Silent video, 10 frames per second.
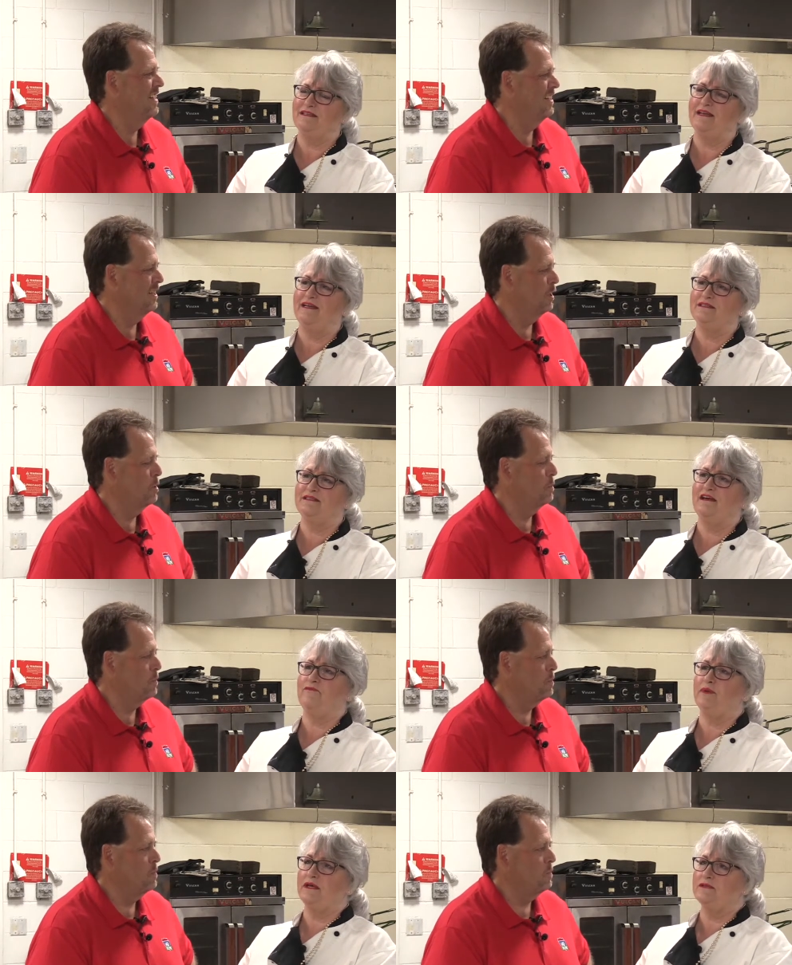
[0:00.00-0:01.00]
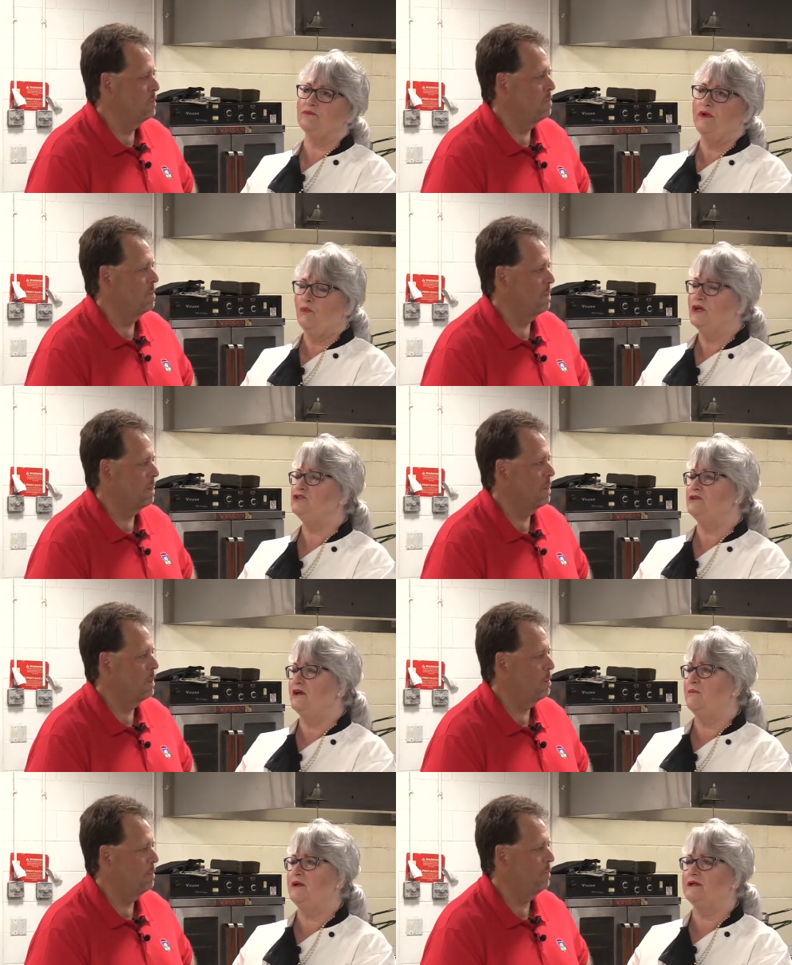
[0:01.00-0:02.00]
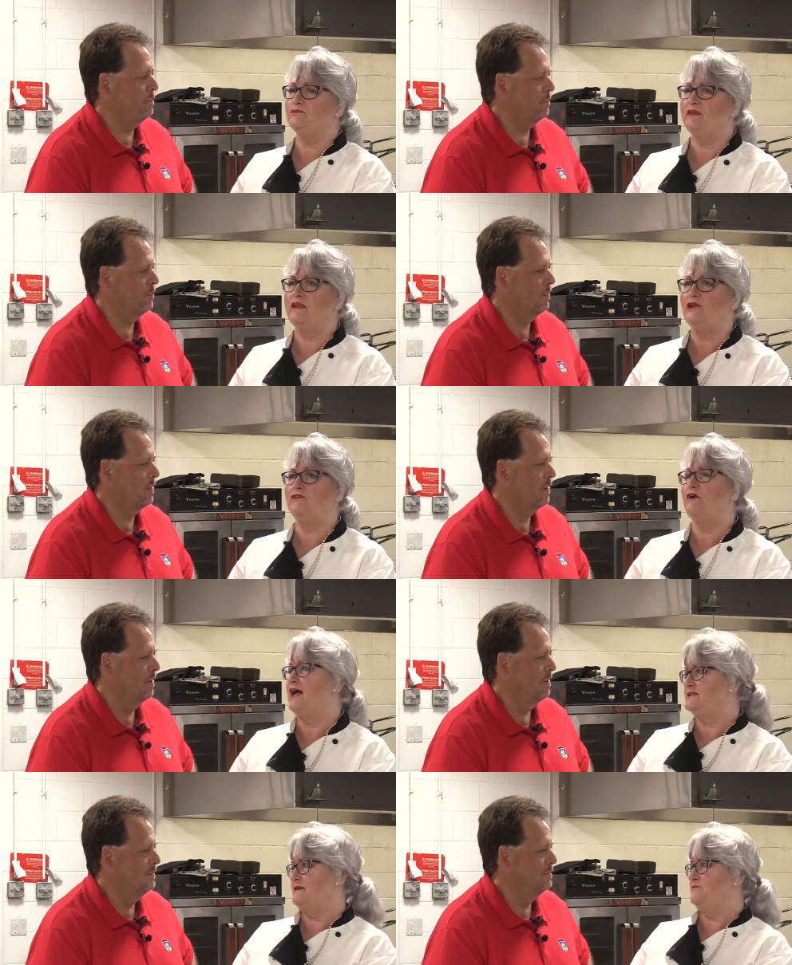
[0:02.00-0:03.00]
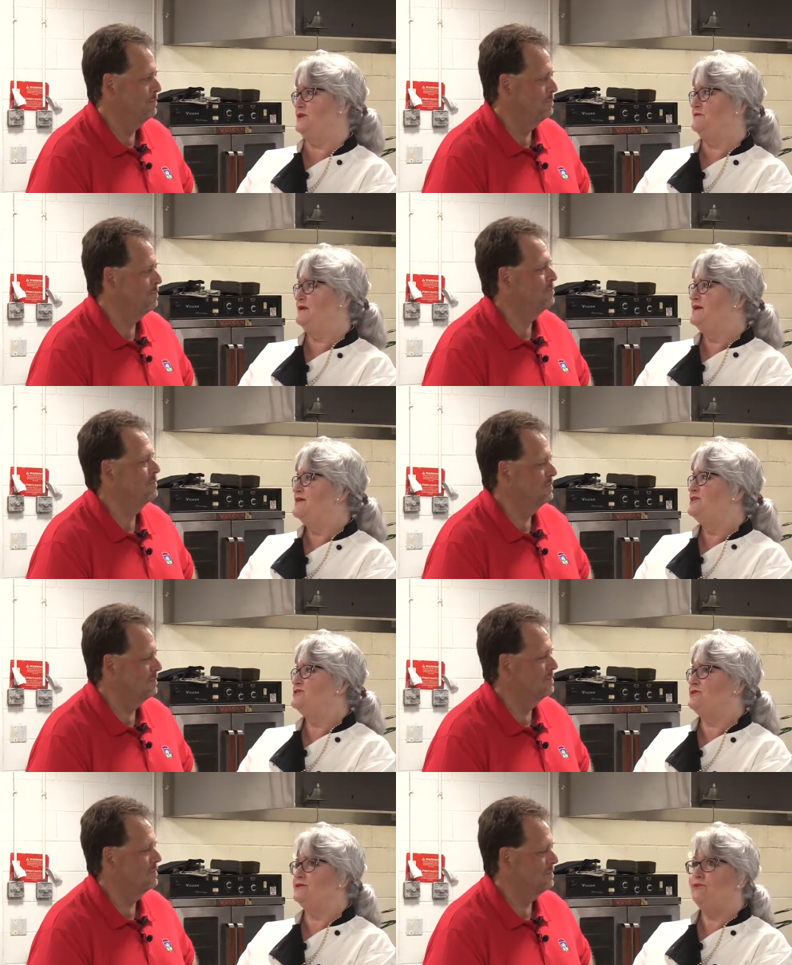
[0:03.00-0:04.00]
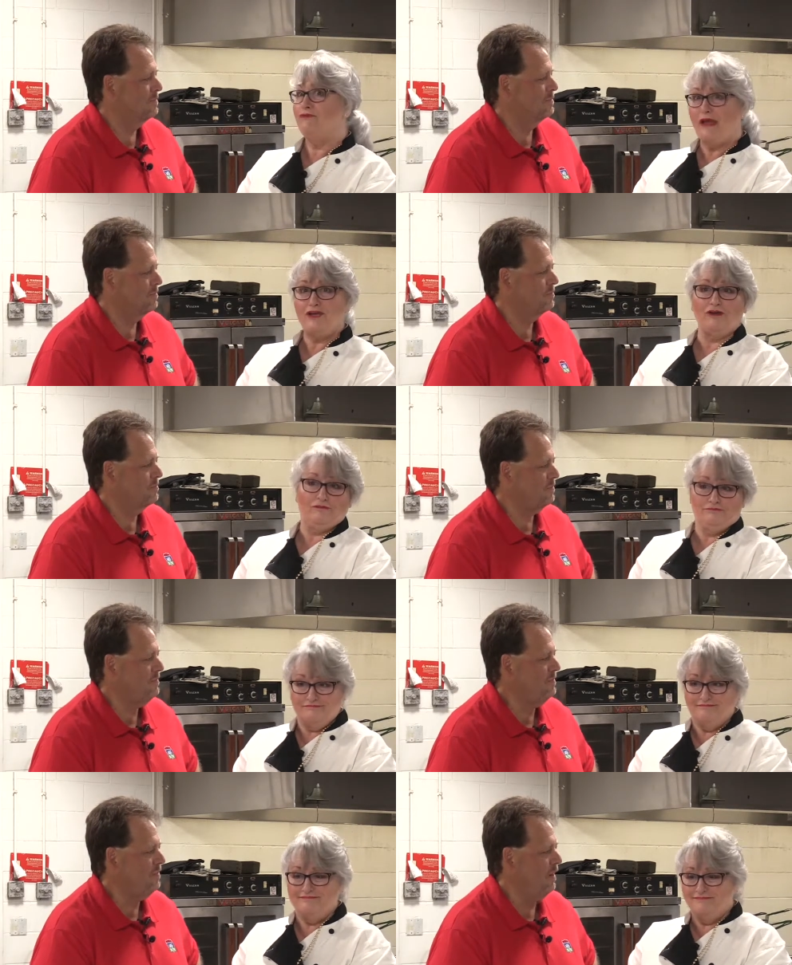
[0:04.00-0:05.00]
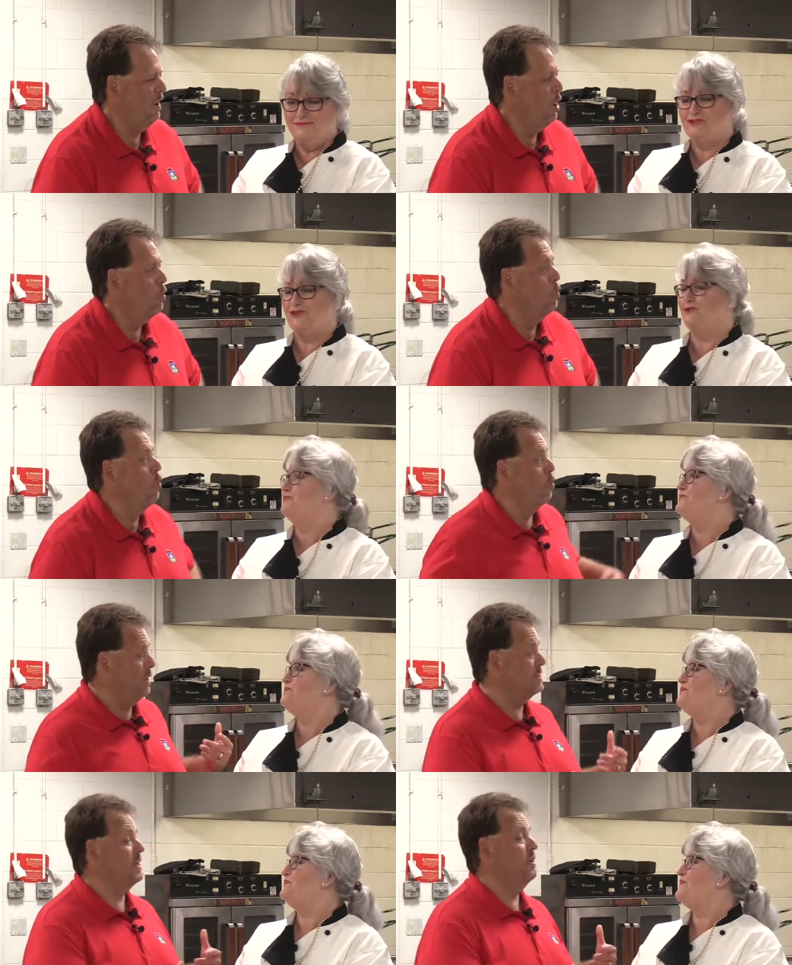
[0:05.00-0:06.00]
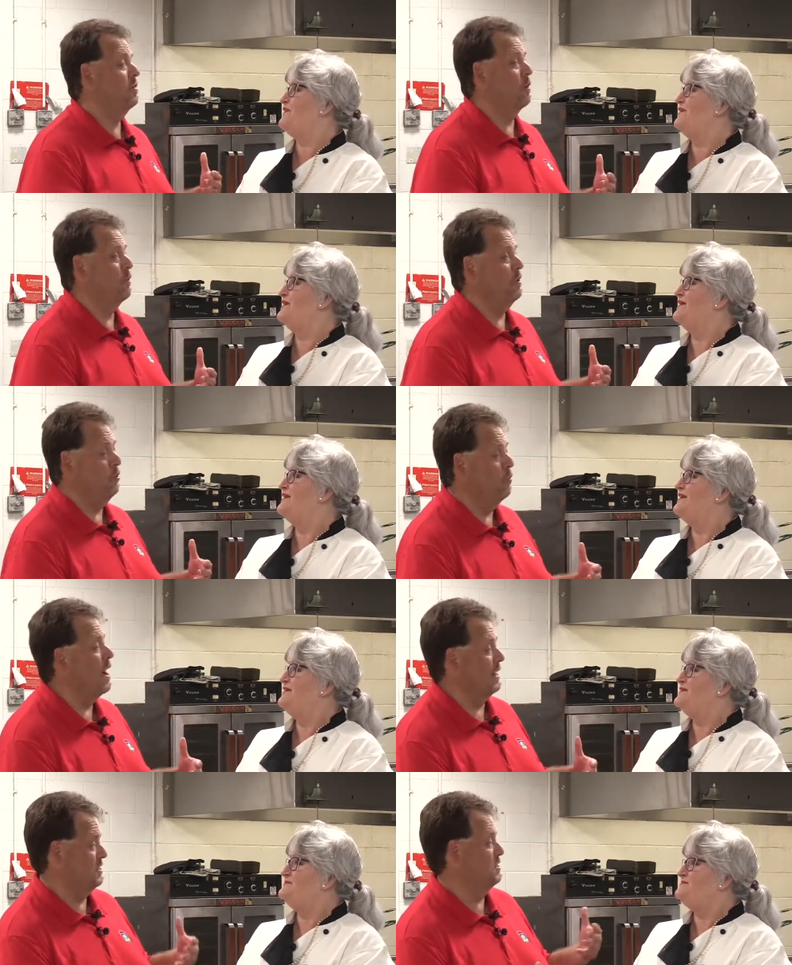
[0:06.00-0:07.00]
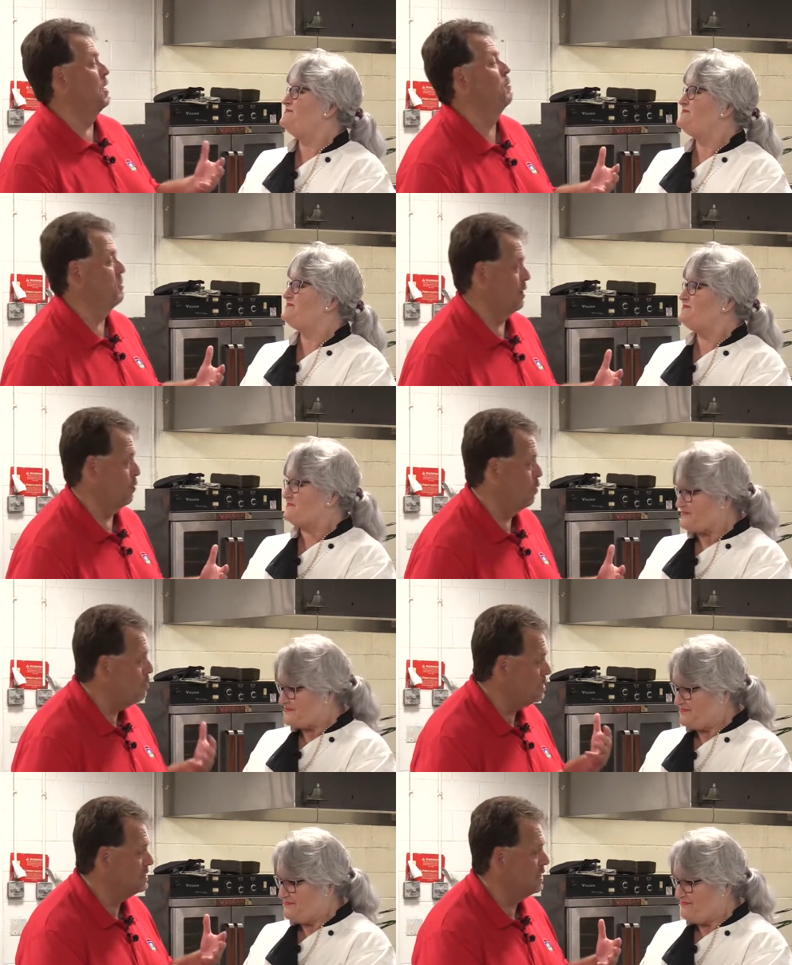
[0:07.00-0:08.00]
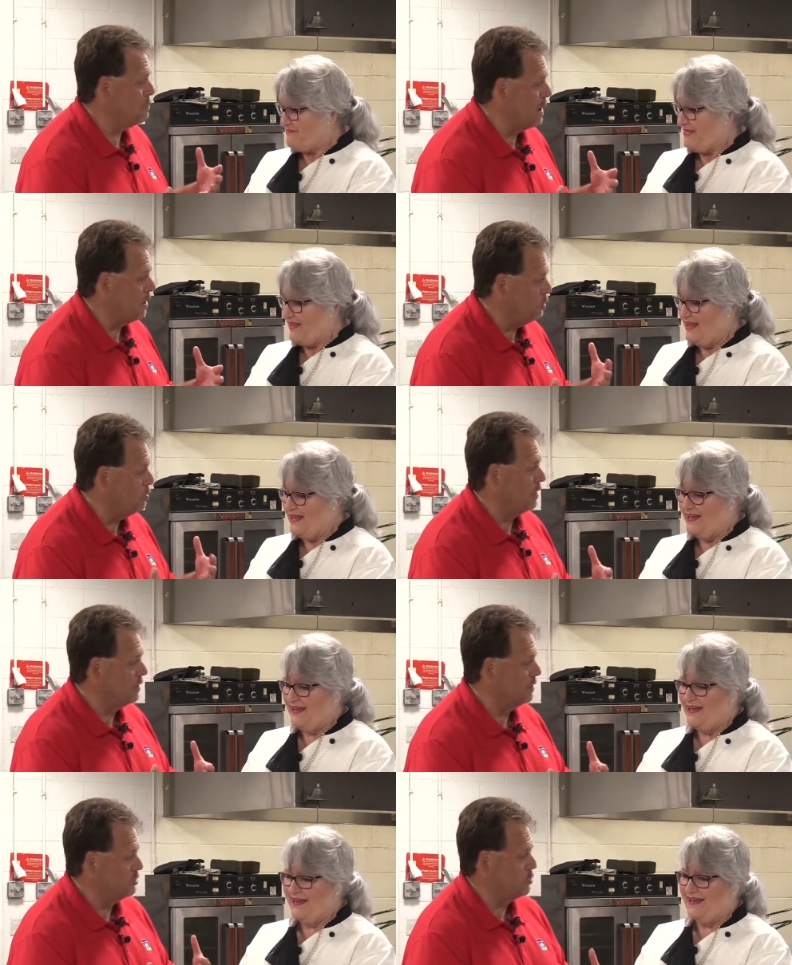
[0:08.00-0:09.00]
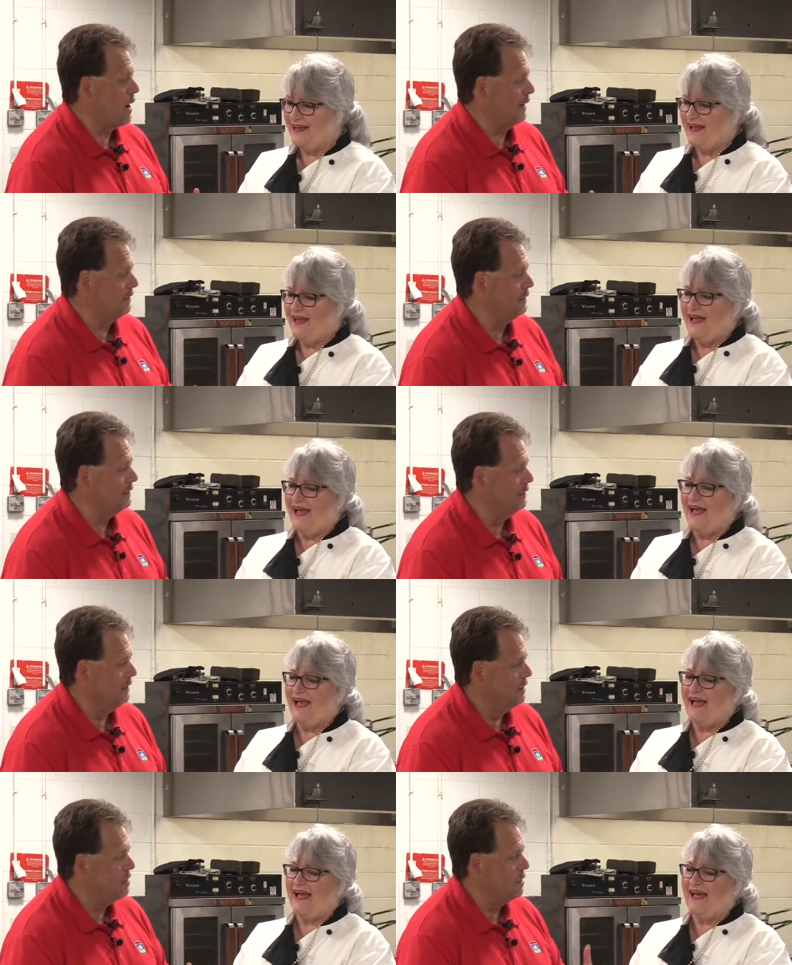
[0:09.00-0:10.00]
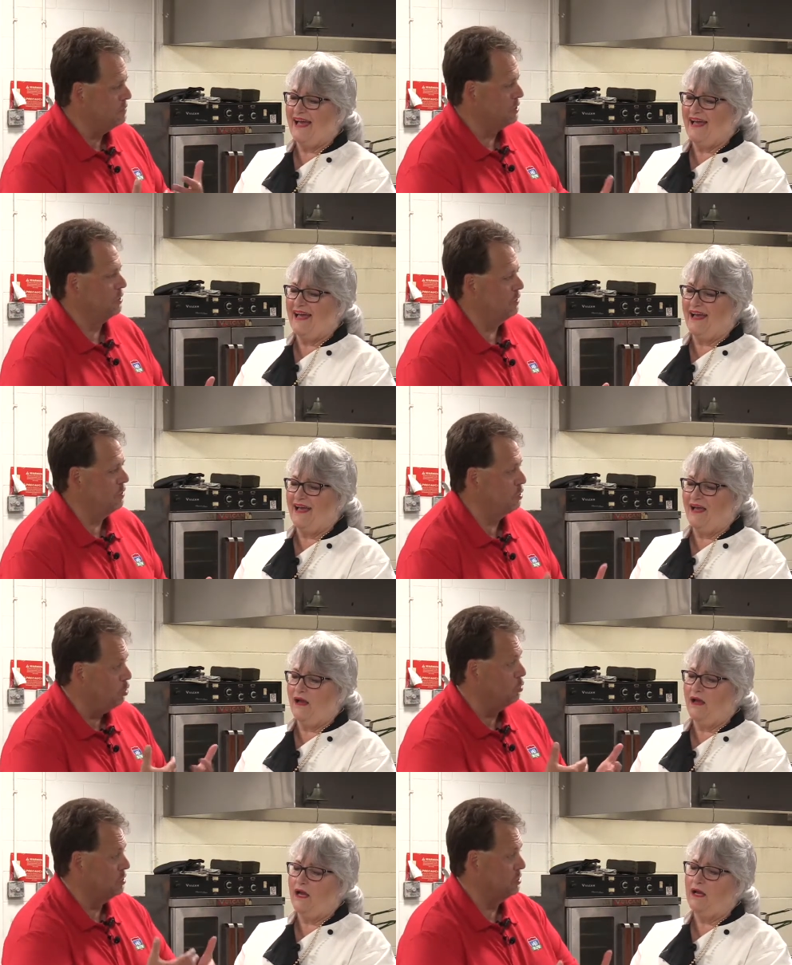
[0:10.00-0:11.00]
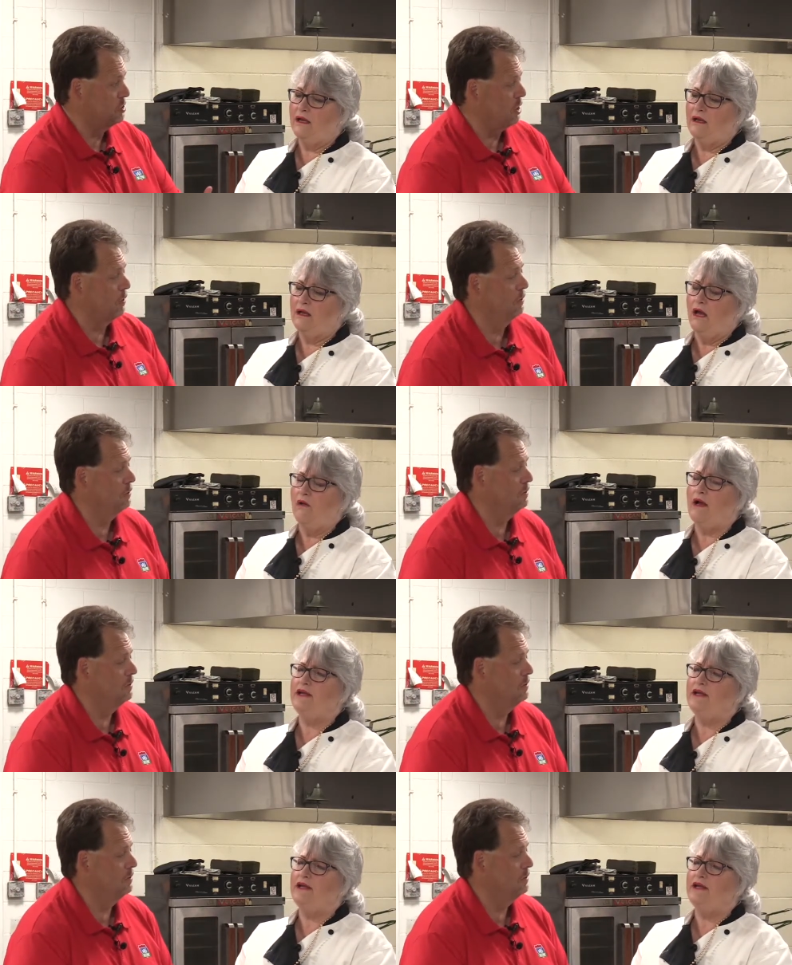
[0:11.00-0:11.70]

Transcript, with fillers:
Speaker 1: and, and stuff because we want you there because we think you've got something. So I said, well, thank you. When
Speaker 2: you say you think we, you got something, what was it about you think attracted them to you to the show?
Speaker 1: Well,